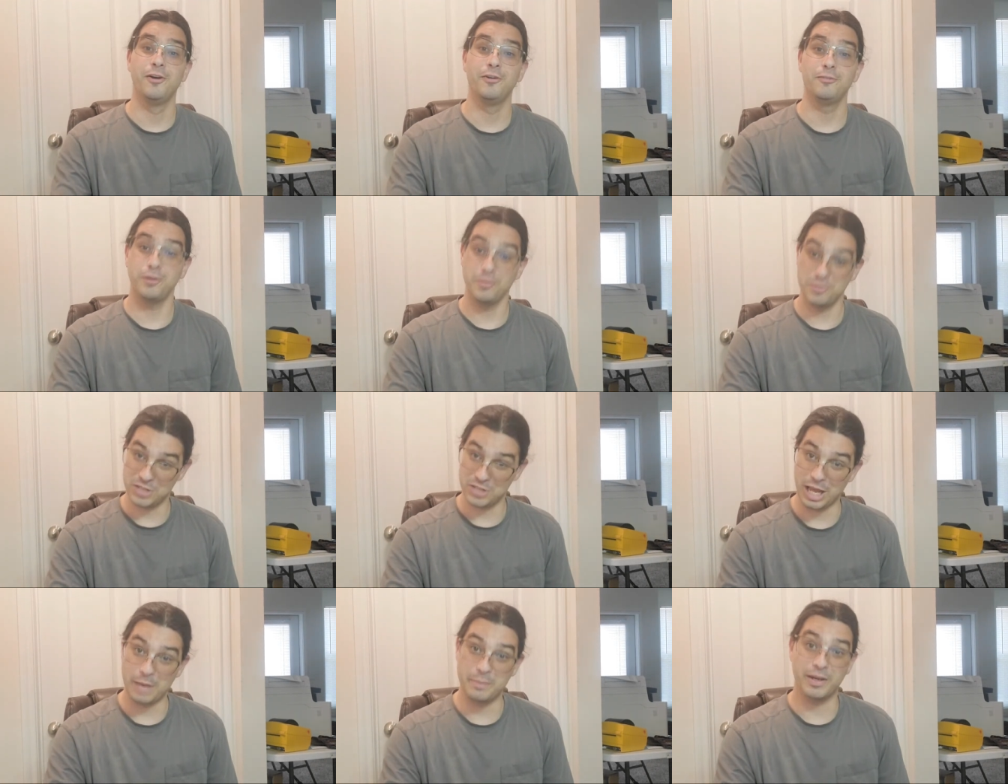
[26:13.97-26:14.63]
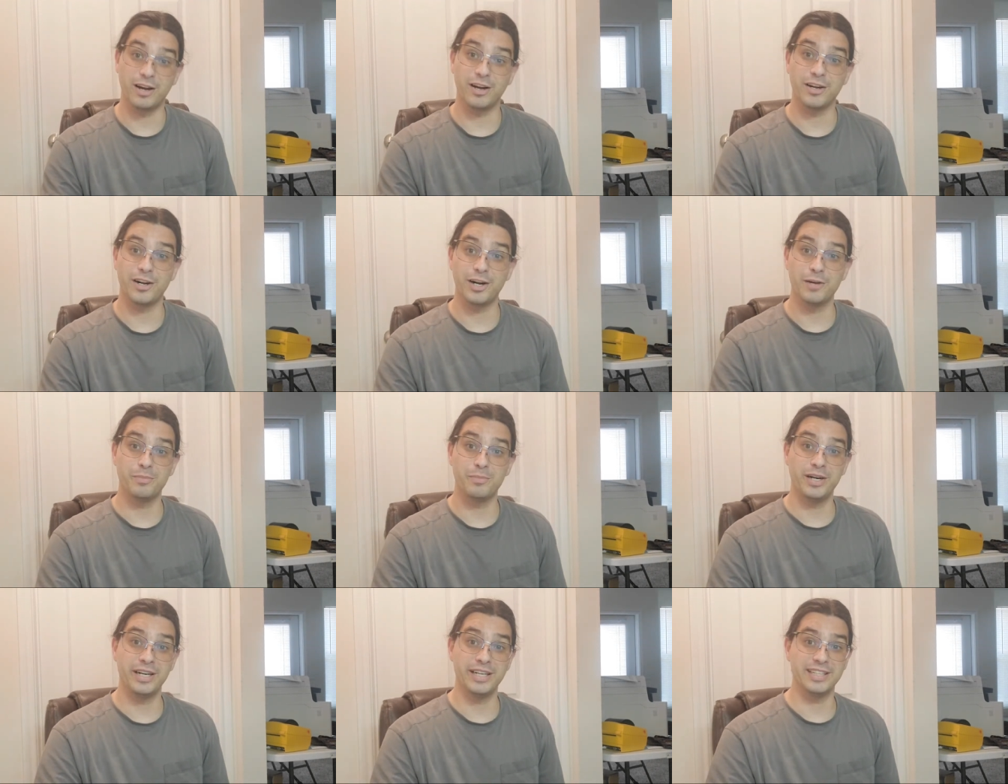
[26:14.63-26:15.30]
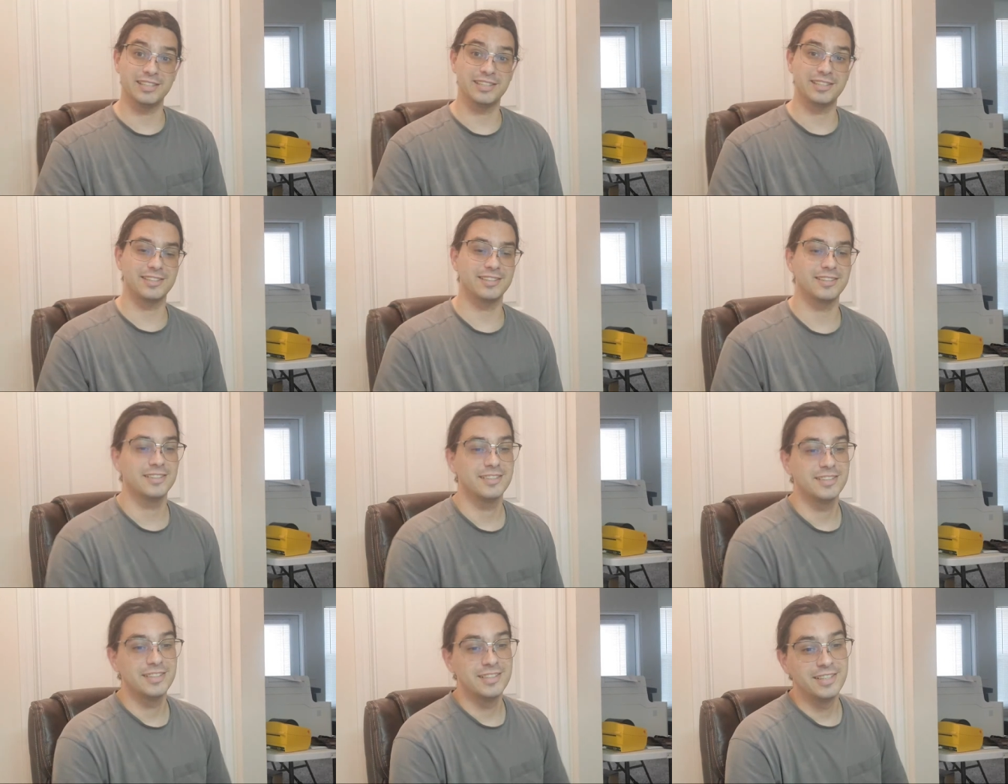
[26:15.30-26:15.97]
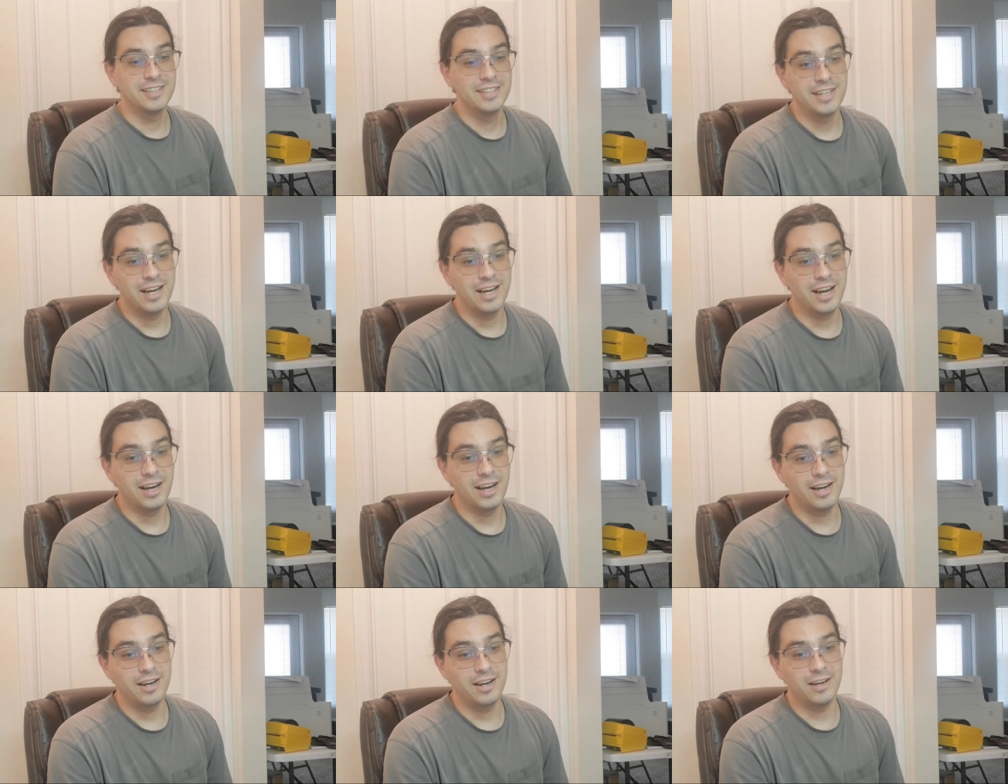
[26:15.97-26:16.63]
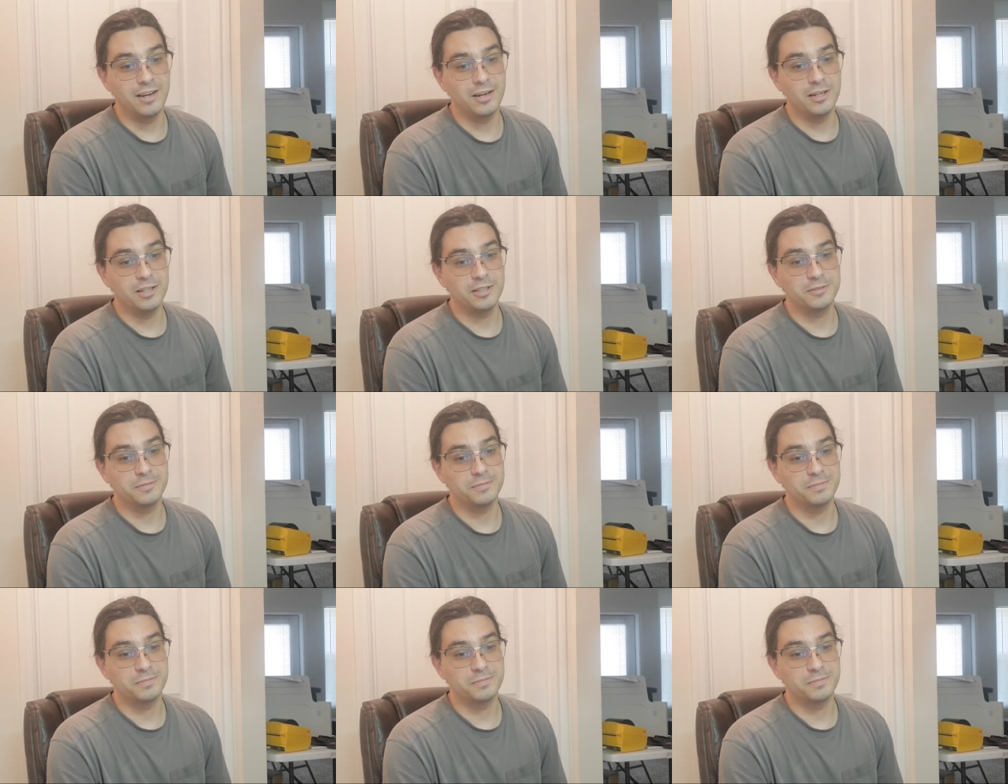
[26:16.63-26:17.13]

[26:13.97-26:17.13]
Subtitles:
from slamming on her brakes. Oh,